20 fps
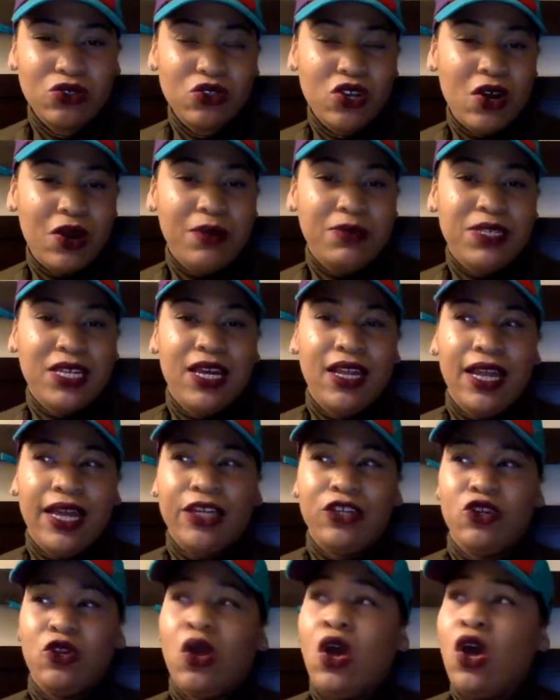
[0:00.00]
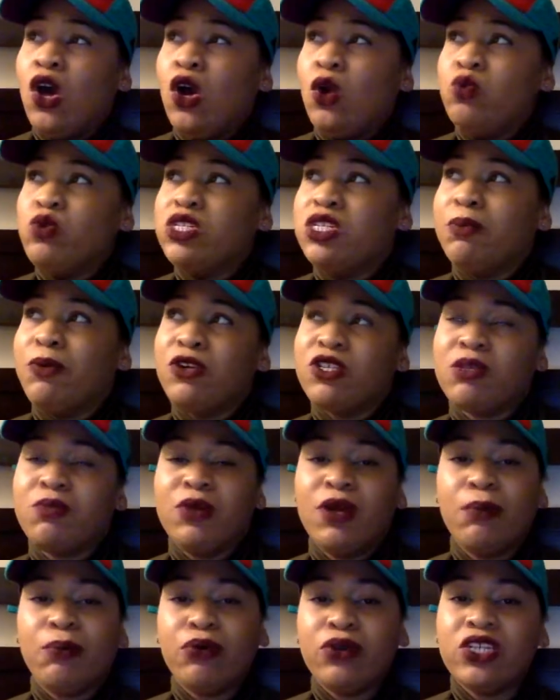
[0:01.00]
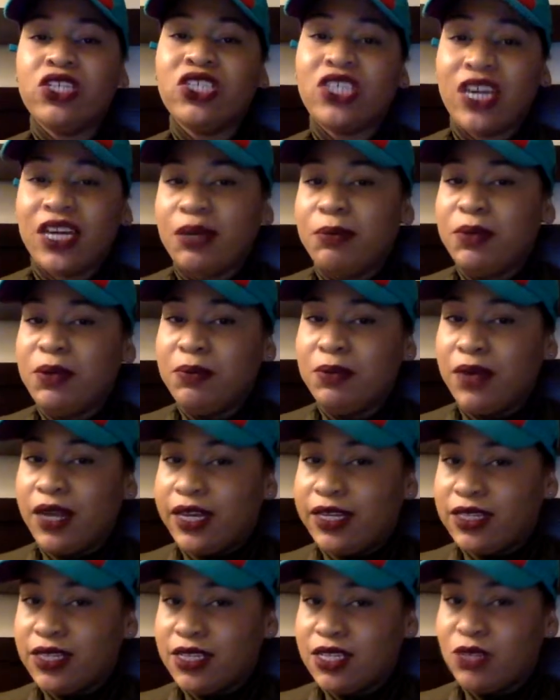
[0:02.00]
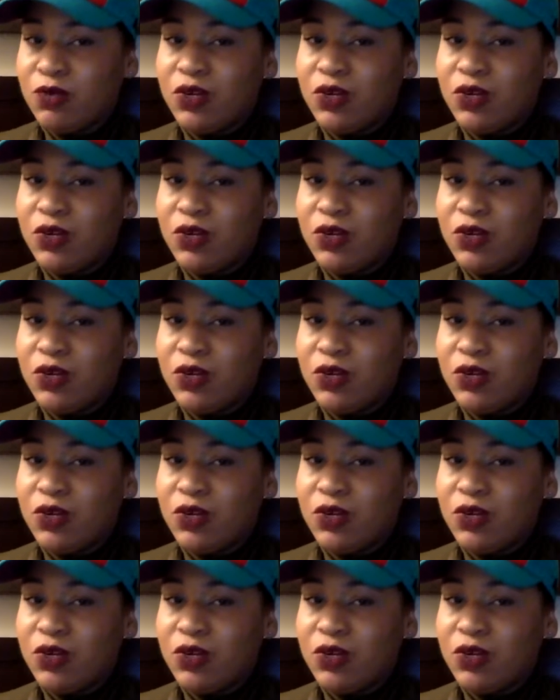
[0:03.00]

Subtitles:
You know what I'm saying? Like, we're supposed to be appreciating people like this.